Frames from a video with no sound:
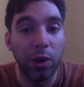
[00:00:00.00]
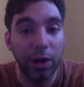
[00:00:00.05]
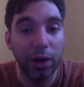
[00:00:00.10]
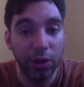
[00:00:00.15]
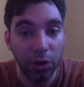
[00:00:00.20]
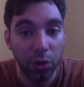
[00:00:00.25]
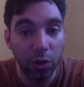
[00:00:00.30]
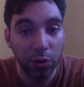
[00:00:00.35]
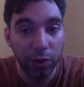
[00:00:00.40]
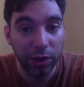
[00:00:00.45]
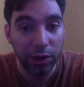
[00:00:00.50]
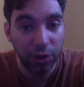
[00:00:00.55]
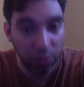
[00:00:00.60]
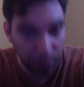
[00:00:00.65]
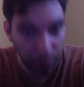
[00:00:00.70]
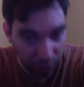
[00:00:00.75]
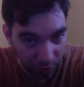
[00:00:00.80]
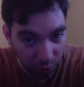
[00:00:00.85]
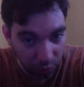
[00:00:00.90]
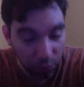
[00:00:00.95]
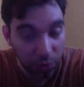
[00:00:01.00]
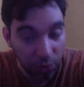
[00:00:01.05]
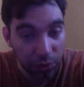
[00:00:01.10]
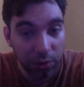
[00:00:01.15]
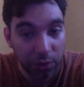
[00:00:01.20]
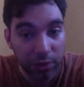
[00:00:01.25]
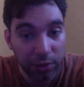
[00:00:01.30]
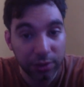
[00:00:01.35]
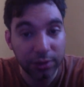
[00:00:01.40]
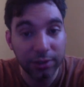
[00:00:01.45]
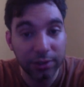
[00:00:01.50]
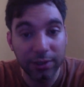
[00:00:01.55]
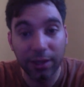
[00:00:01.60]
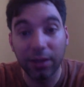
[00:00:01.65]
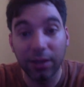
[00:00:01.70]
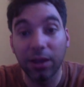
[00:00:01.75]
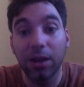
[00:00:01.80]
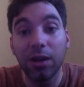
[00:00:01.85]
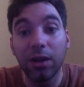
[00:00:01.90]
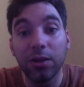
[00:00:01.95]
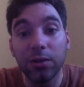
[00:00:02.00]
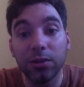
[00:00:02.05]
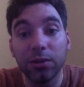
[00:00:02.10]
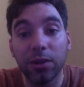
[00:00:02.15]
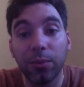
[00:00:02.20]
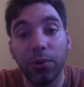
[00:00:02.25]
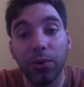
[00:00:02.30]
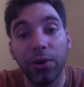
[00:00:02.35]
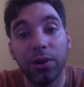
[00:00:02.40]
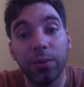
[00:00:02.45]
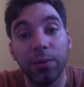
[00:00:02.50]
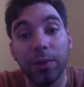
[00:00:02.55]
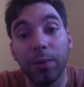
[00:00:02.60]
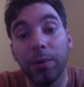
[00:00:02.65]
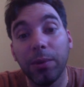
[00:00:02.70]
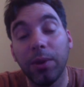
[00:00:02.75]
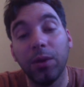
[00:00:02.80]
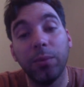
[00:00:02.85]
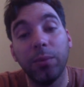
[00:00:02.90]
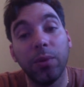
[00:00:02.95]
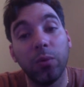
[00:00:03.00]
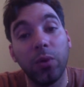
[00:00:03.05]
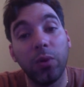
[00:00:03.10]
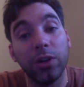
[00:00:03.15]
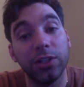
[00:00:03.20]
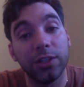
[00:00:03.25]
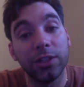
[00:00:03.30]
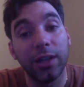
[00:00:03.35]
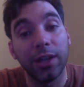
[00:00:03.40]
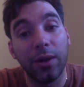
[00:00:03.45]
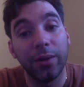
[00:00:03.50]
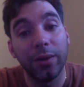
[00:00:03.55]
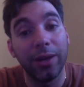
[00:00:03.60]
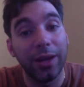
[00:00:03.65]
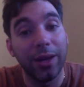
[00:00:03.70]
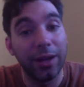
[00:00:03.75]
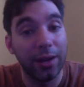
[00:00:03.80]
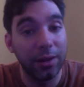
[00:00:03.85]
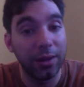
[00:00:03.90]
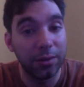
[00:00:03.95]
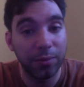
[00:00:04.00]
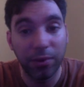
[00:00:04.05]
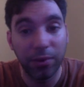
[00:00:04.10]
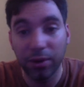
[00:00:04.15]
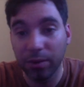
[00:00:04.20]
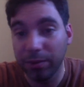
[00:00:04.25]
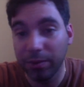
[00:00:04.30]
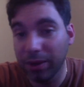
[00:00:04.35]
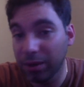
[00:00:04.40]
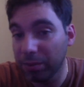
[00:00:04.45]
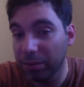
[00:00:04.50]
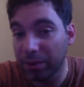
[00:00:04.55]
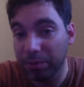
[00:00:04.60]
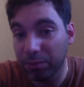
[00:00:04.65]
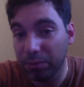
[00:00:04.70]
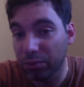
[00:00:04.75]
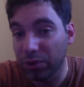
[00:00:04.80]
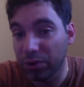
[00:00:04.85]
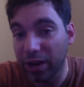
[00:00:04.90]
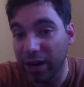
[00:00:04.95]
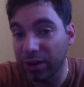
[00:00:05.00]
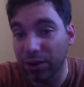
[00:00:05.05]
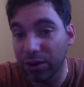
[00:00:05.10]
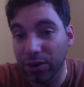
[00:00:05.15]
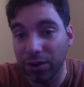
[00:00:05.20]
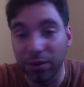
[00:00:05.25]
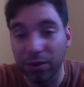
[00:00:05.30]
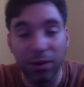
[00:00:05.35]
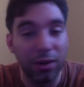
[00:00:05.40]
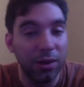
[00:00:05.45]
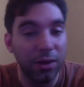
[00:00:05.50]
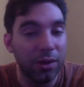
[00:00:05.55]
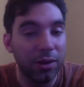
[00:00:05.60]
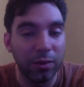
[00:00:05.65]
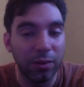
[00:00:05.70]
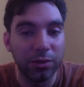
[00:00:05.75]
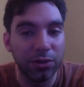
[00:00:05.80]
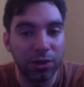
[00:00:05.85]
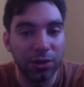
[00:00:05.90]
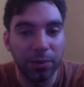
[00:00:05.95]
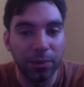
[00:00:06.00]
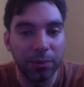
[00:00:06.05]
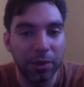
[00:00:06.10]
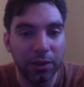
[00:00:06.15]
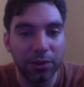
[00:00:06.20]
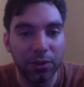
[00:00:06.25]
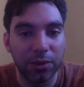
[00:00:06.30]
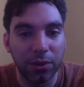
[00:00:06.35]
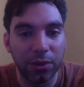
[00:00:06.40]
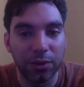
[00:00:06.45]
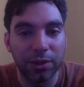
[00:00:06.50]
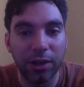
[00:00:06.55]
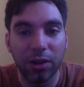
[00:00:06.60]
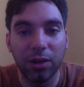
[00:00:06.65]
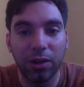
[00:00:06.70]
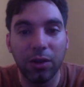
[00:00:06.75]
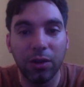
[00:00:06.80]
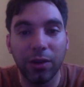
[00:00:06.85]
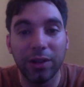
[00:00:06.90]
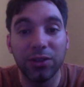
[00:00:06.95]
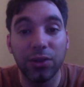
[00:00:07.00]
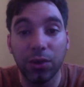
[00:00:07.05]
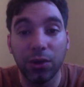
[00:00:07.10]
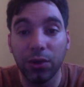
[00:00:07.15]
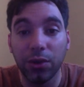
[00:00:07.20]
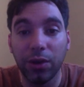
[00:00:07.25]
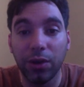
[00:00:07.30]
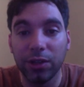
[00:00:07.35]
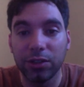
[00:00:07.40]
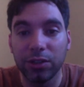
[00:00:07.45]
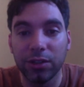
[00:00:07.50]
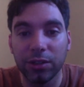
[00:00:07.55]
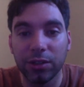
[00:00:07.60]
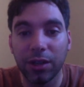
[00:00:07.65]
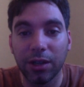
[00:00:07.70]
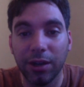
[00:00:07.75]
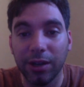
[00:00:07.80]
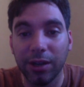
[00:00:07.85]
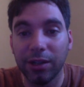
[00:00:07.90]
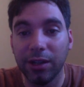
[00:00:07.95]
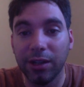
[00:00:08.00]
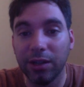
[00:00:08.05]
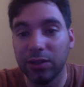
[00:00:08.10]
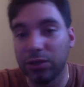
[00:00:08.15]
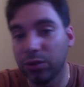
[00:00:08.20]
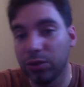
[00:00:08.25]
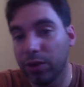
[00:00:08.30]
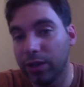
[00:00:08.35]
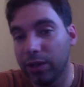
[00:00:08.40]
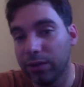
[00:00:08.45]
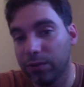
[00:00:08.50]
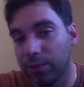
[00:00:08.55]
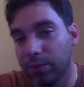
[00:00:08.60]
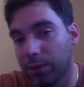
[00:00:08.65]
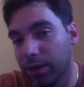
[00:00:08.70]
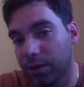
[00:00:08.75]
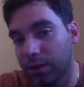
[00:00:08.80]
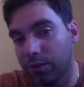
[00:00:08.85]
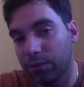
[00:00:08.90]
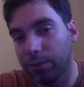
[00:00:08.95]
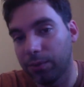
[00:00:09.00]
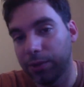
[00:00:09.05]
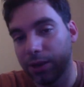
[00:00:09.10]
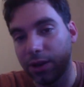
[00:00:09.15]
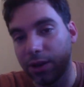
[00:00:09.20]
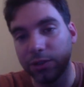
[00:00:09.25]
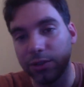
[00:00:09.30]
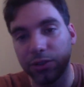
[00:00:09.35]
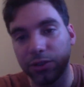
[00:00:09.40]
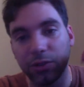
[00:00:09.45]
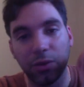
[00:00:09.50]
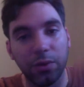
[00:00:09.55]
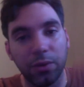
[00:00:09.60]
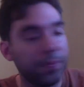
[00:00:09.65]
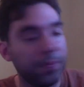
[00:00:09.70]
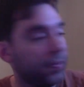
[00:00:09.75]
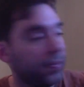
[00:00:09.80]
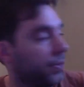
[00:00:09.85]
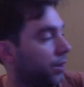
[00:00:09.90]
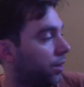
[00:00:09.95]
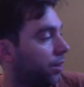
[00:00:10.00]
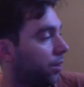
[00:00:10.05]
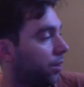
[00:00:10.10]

What I know that you probably will notice is that the colors are probably gonna be a little bit washed out, and it's probably gonna be a little bit brighter or something. So it's not gonna look as good as just connecting it straight from the console